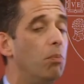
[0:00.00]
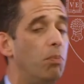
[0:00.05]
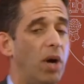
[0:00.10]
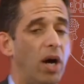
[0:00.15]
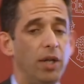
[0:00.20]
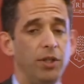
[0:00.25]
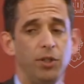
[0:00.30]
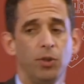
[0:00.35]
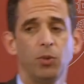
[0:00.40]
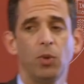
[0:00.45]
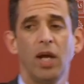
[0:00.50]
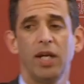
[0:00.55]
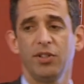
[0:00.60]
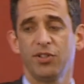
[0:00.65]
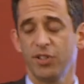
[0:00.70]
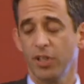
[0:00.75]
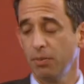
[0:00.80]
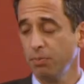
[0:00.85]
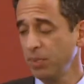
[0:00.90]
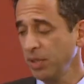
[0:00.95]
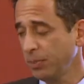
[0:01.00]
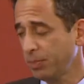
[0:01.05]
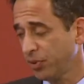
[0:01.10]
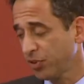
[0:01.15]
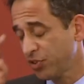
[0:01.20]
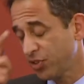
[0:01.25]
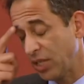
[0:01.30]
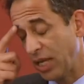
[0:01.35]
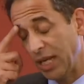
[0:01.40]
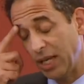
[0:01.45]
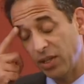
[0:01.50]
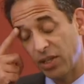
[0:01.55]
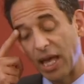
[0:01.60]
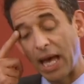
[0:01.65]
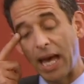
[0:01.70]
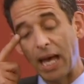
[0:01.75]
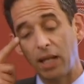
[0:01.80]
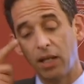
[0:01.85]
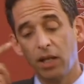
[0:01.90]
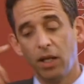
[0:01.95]
But you're right, some people say
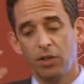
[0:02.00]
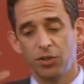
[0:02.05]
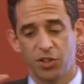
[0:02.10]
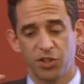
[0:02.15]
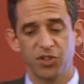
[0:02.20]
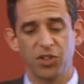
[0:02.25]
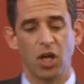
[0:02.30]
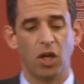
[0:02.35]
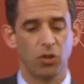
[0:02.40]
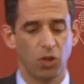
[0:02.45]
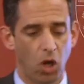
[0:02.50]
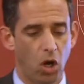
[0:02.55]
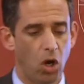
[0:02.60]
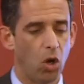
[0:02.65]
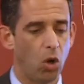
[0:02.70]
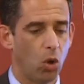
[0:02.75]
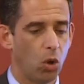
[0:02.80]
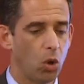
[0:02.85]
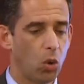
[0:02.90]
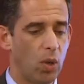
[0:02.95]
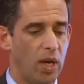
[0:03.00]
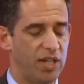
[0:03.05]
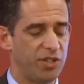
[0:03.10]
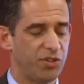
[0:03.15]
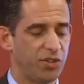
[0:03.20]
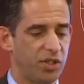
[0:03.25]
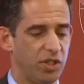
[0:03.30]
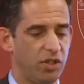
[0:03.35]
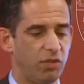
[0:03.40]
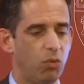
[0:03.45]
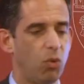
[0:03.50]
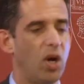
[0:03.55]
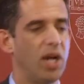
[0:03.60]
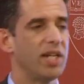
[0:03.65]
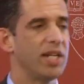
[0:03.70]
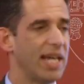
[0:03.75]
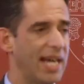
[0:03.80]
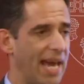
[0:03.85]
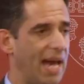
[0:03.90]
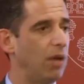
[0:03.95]
that just on the whole question of what